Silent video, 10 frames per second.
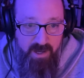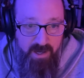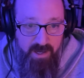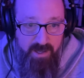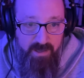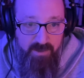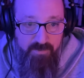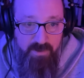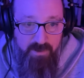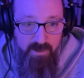uh,
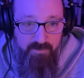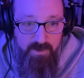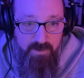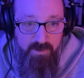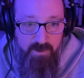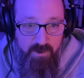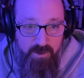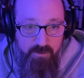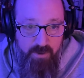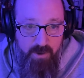living living
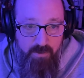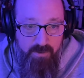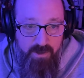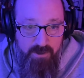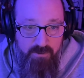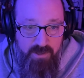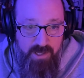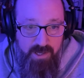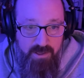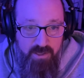on your own in your
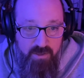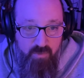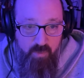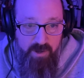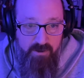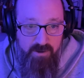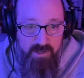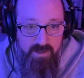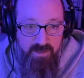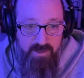teens is weird,
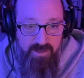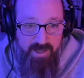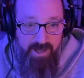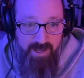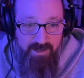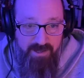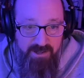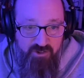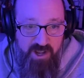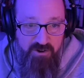and it
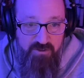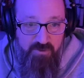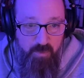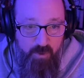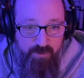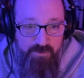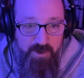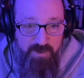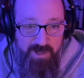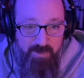uh, changes your
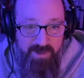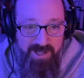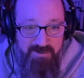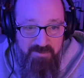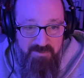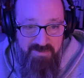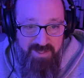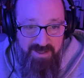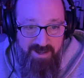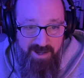worldview a little bit.
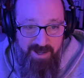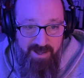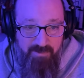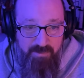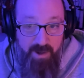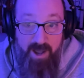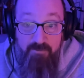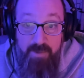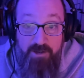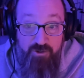Uh, but
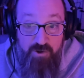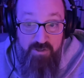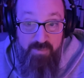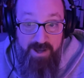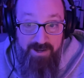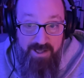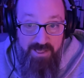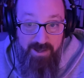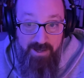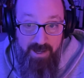I've made jokes about it
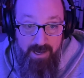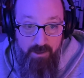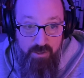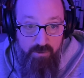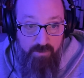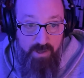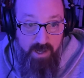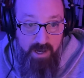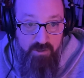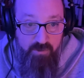because, like, I also in
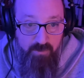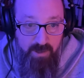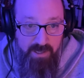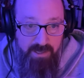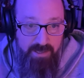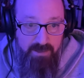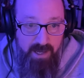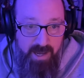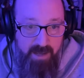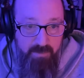high school, like I,
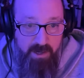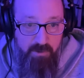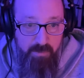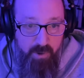I had my own